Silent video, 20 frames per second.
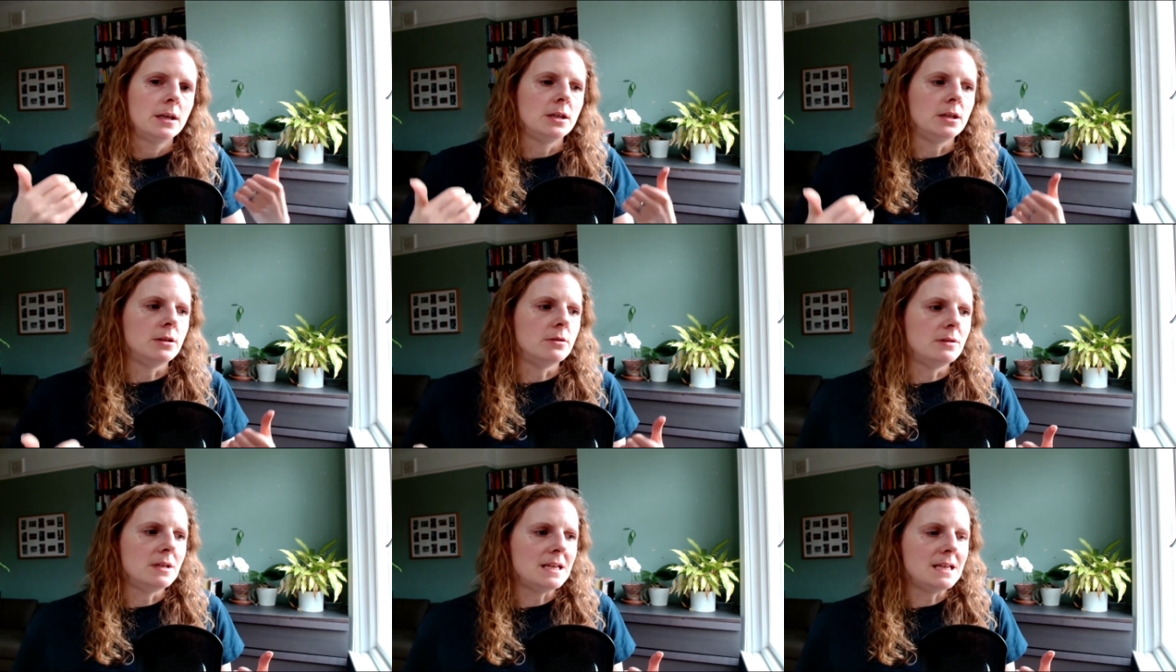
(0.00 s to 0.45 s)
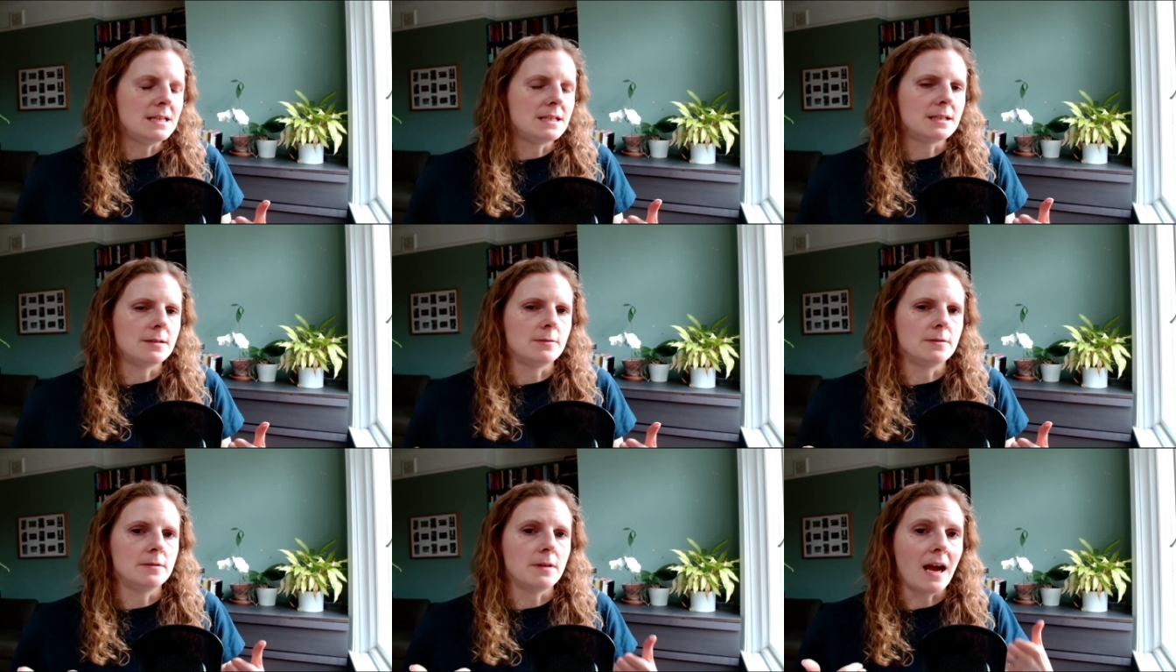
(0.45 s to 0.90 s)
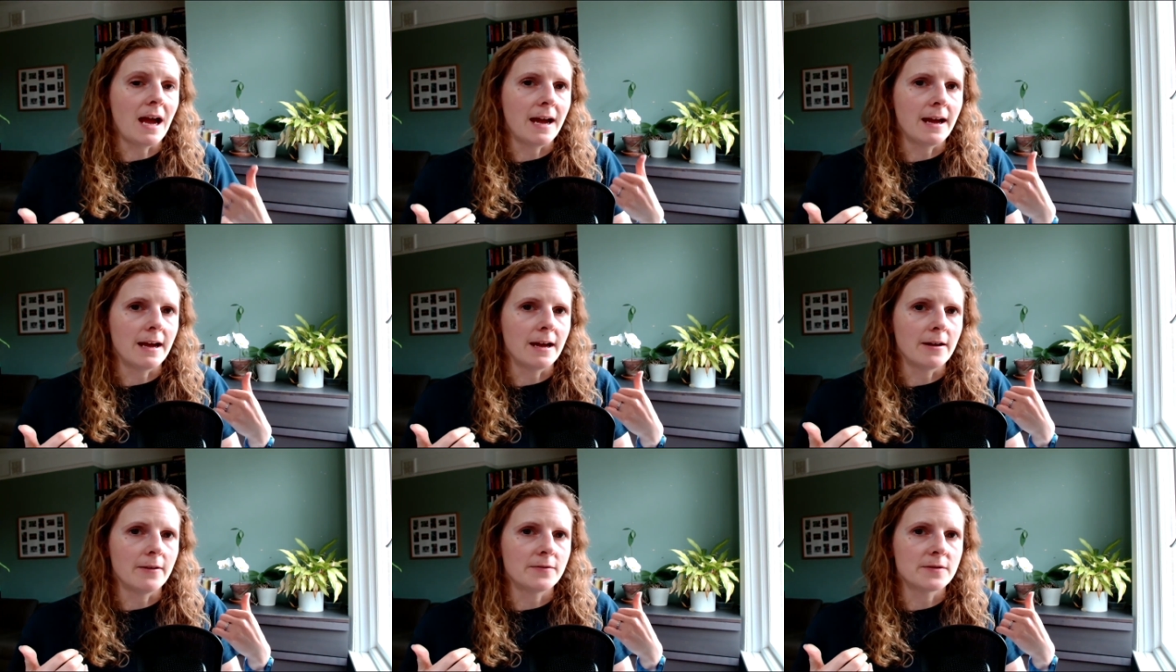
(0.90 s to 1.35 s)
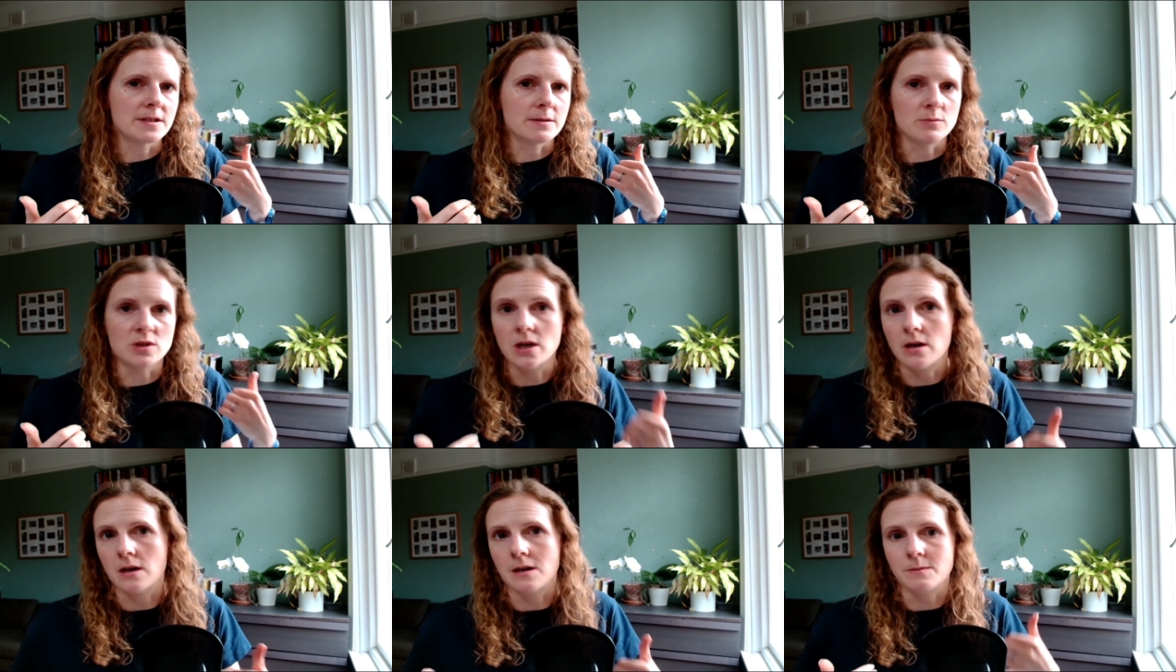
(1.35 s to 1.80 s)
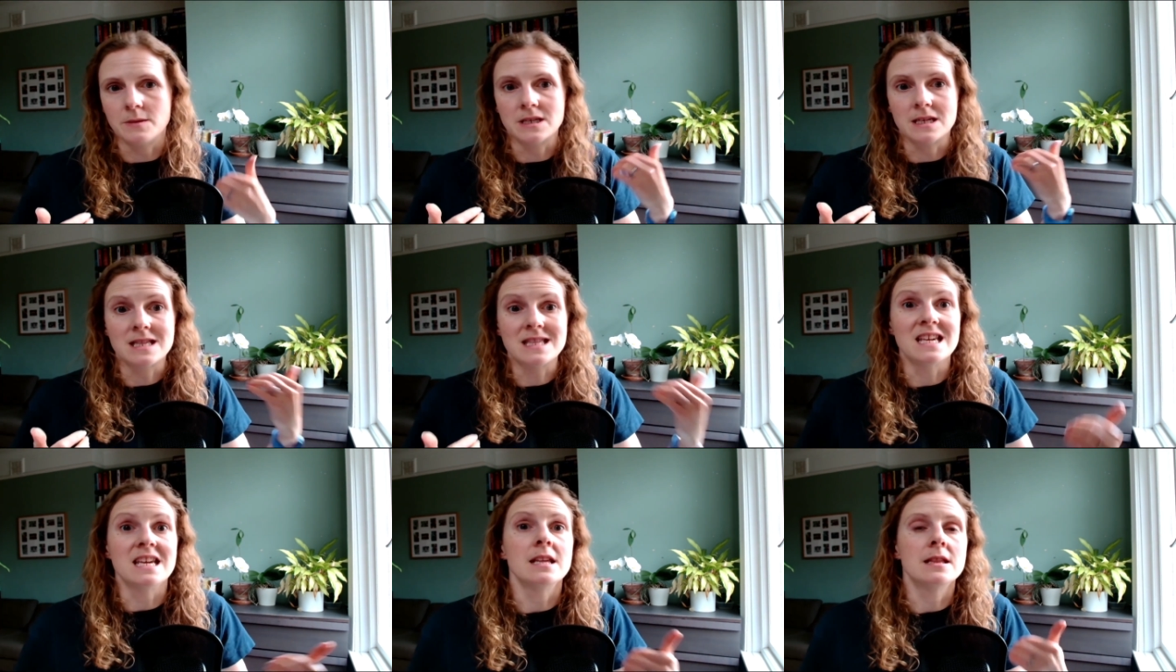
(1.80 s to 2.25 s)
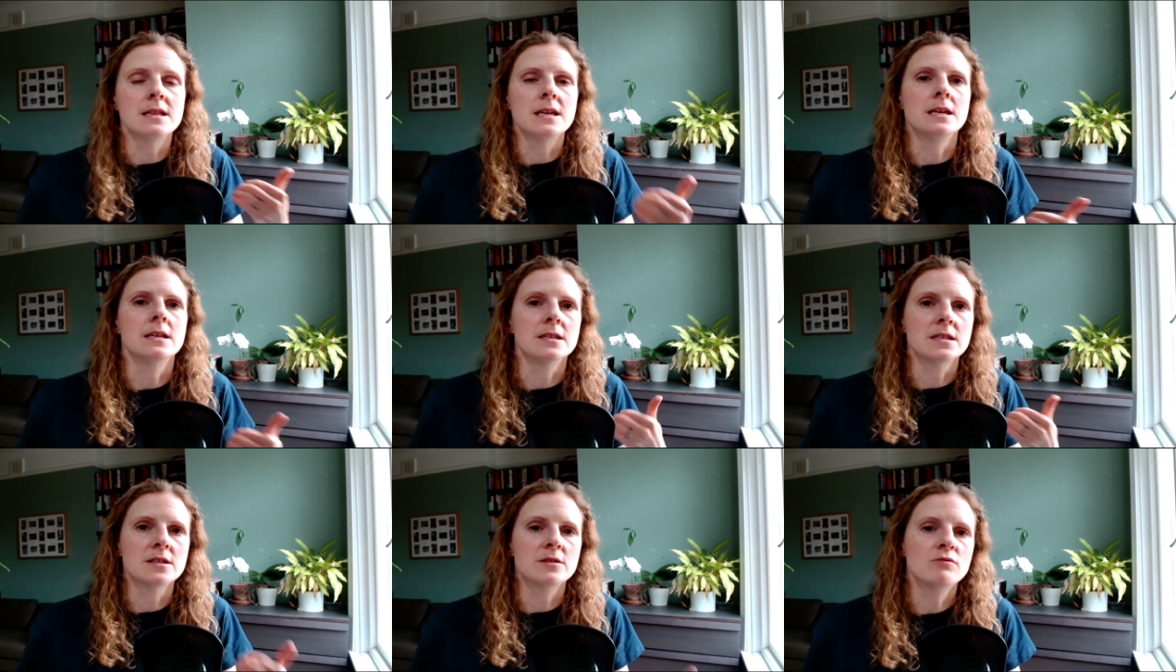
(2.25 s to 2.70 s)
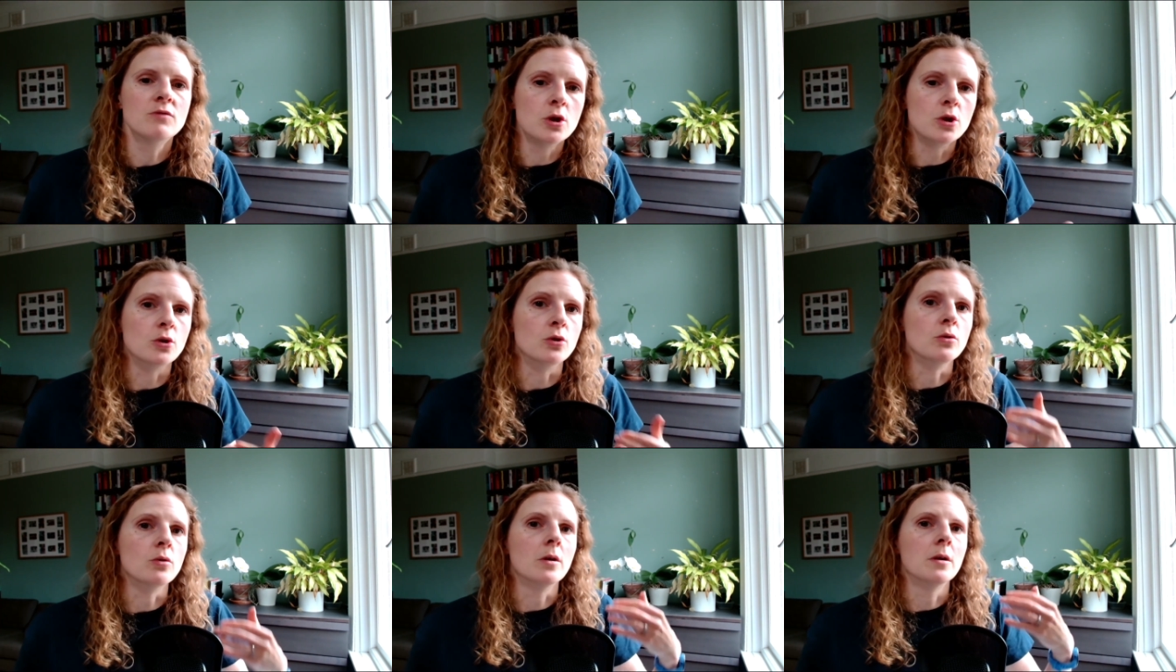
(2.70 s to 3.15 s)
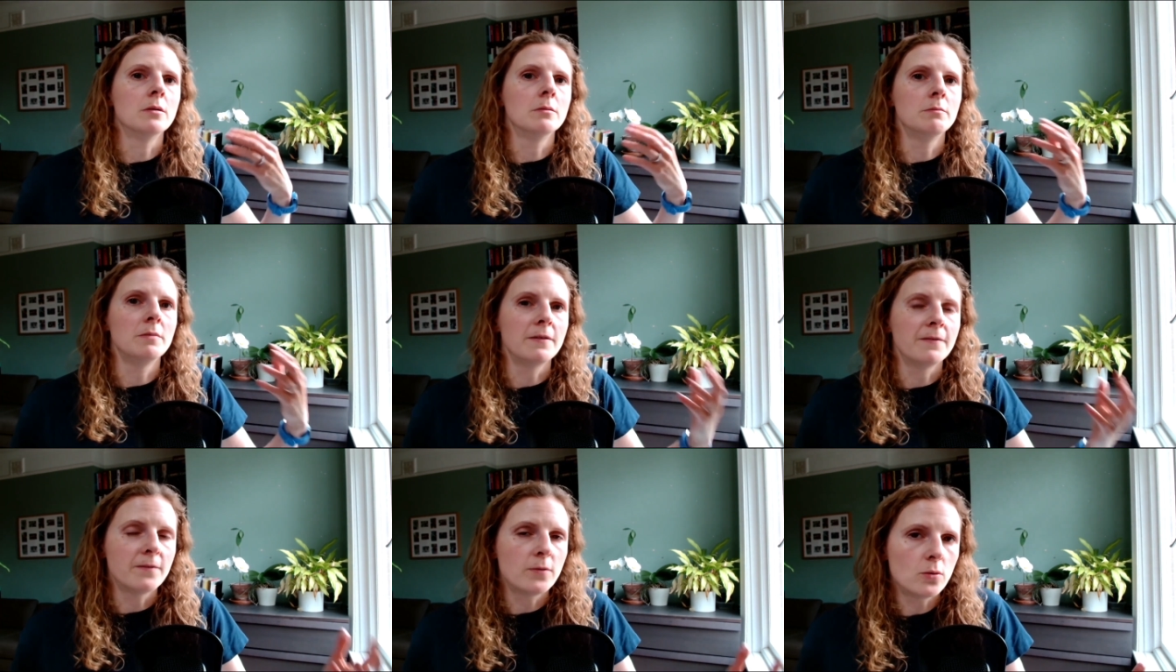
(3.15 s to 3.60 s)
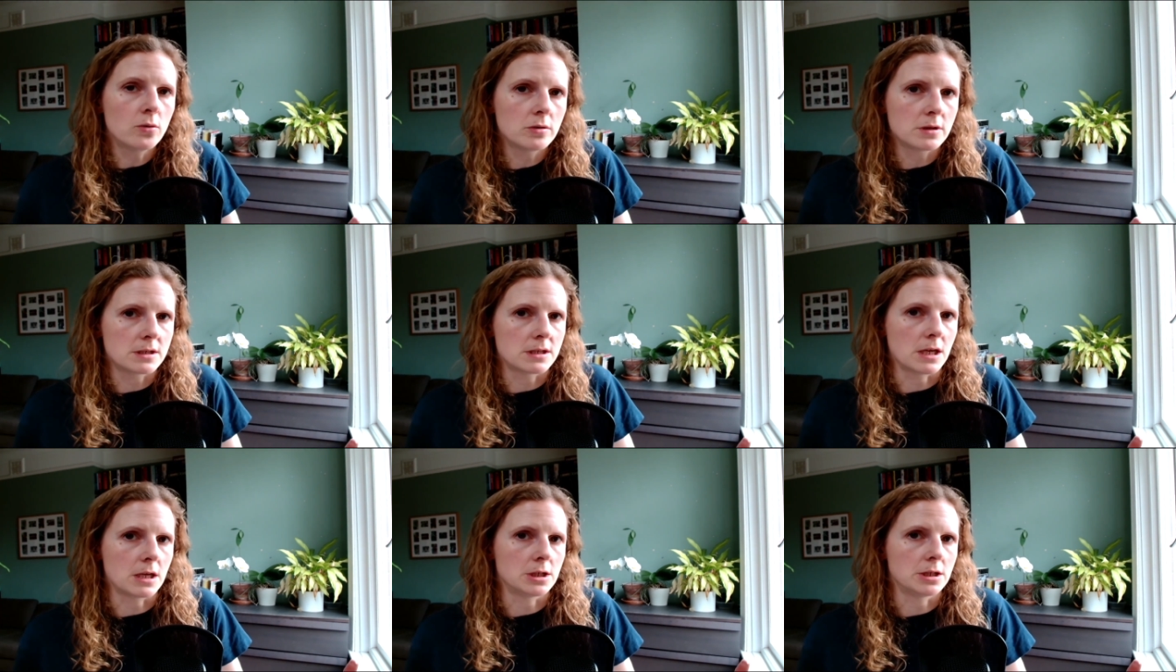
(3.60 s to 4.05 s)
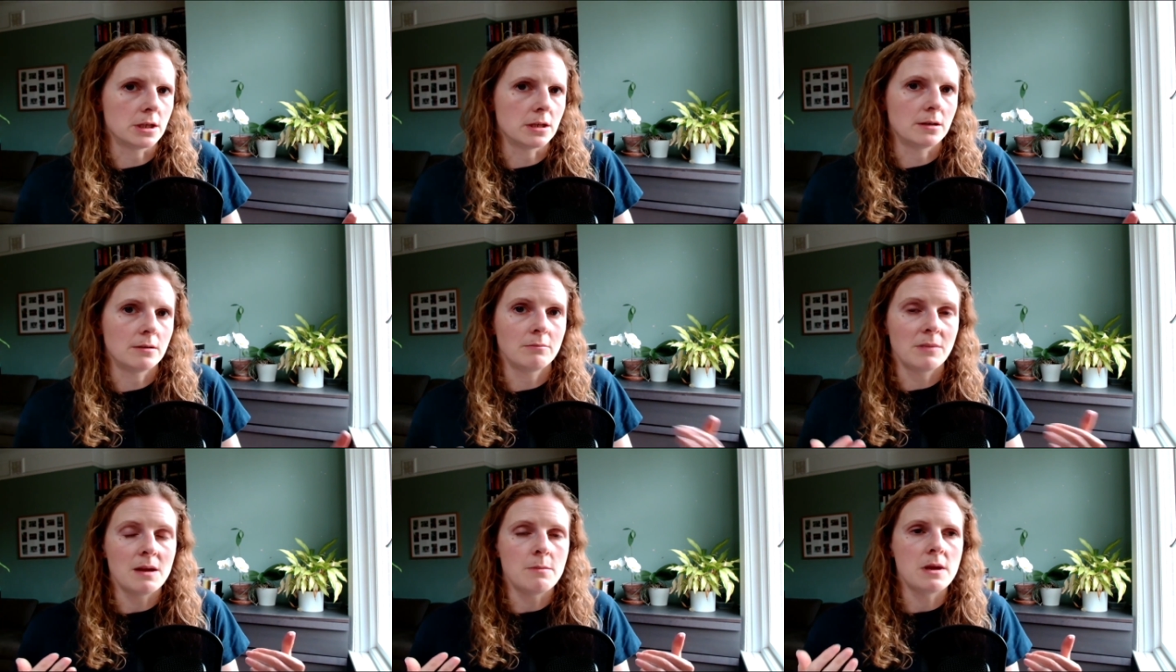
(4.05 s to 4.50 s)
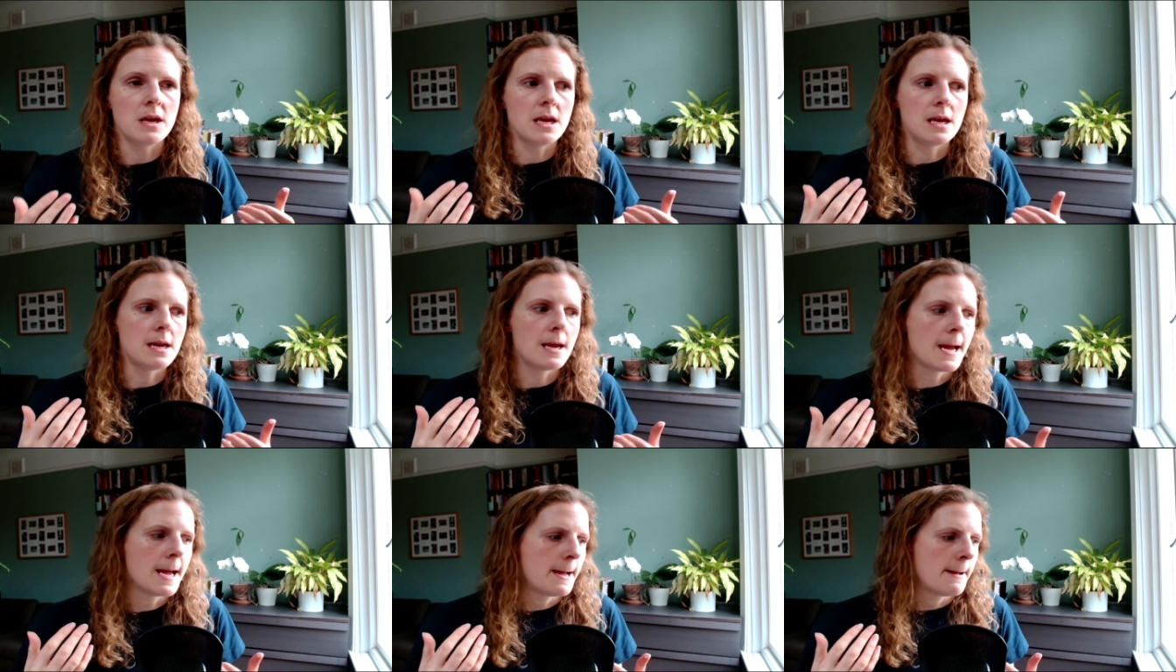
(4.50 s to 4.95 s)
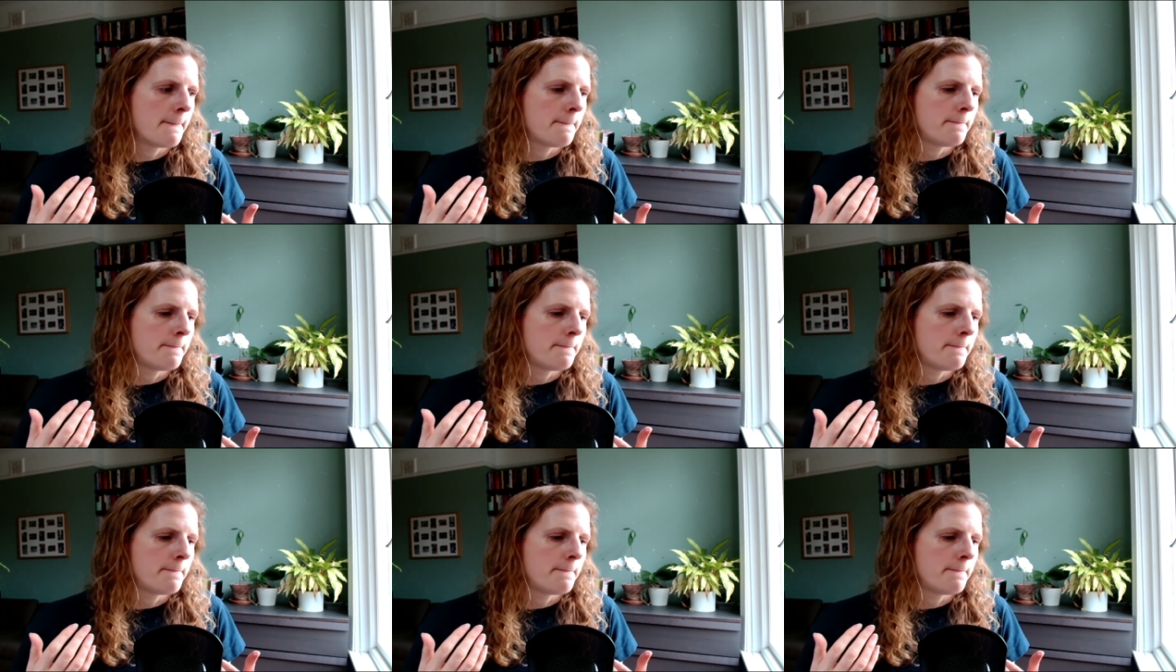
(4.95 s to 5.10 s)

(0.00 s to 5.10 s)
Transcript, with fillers: You need to have some time to think things through before the session. Maybe